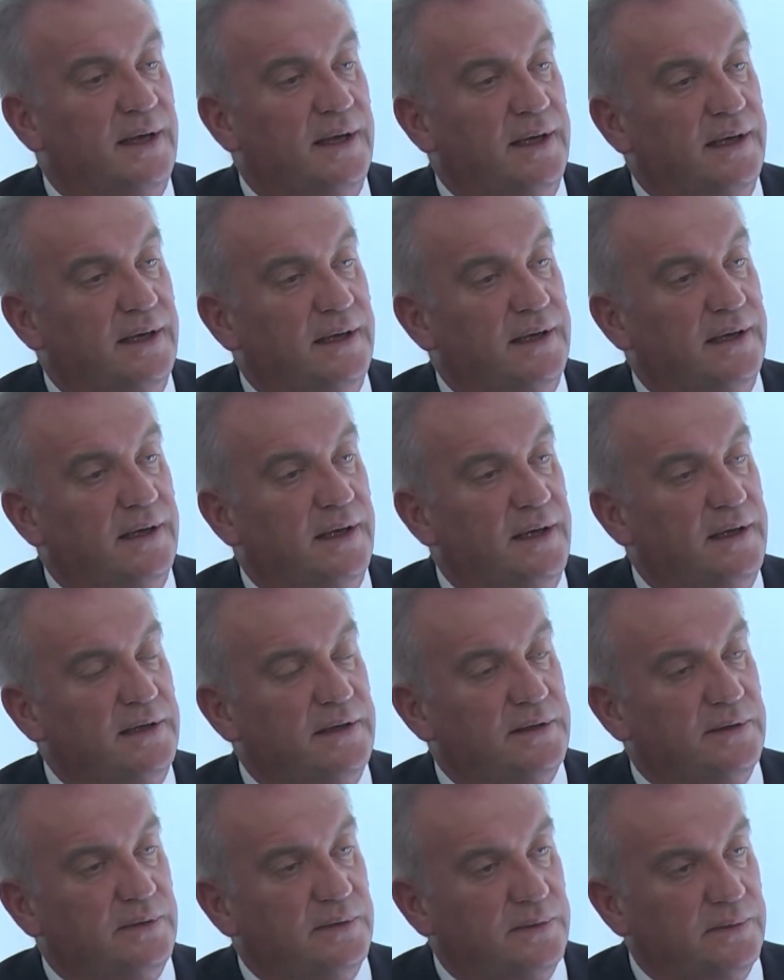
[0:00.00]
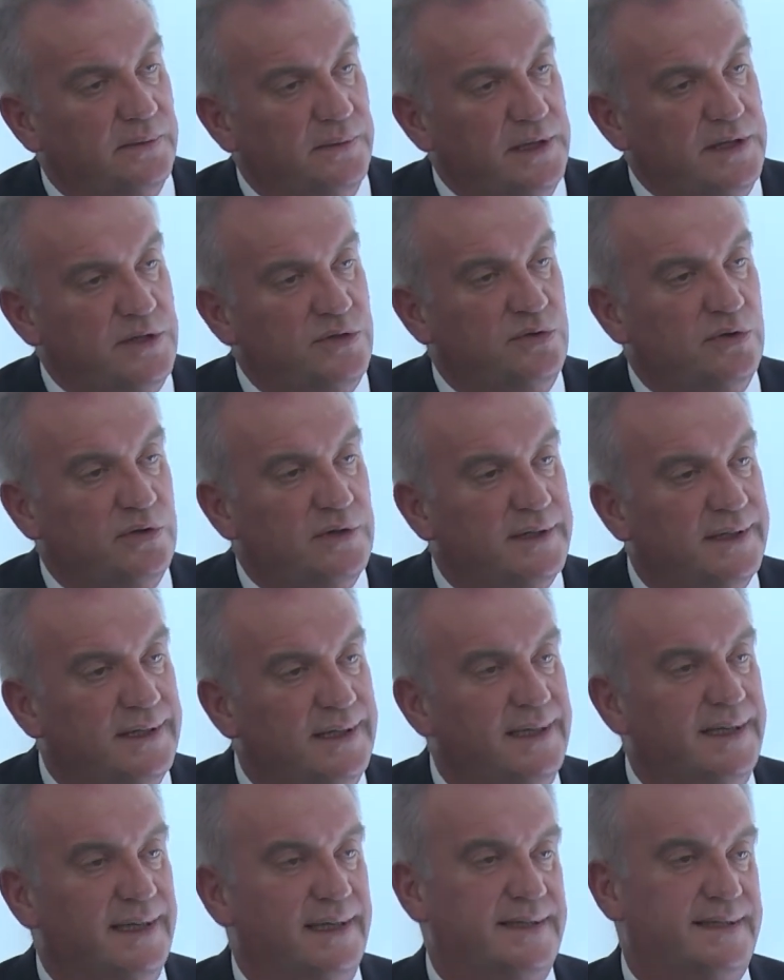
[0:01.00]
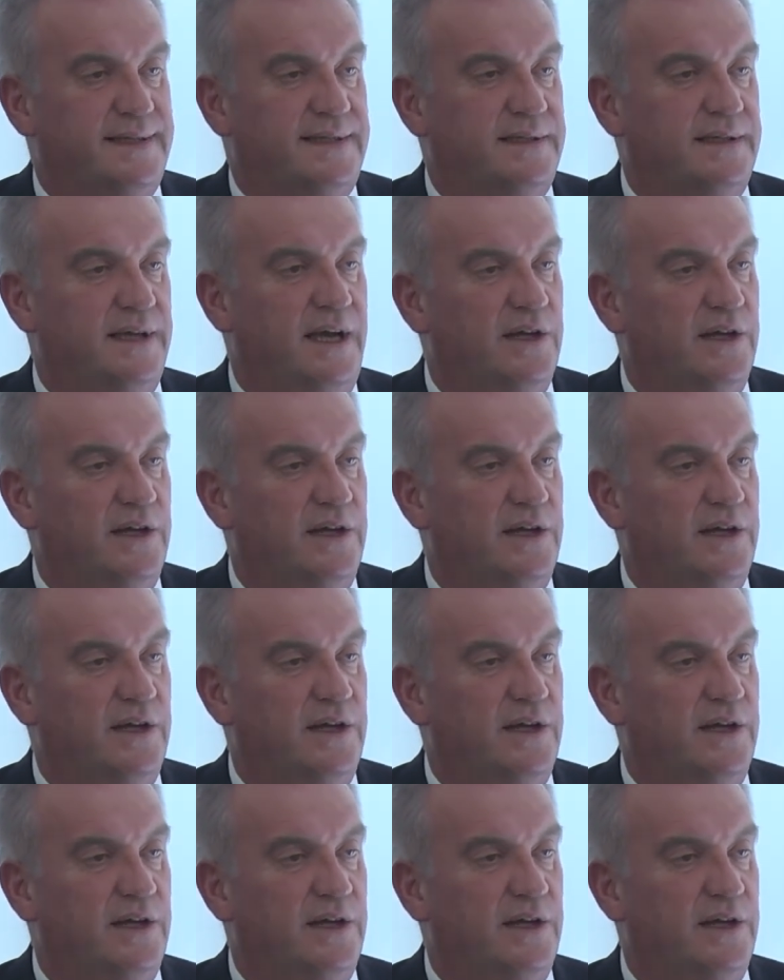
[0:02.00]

And what's your clinics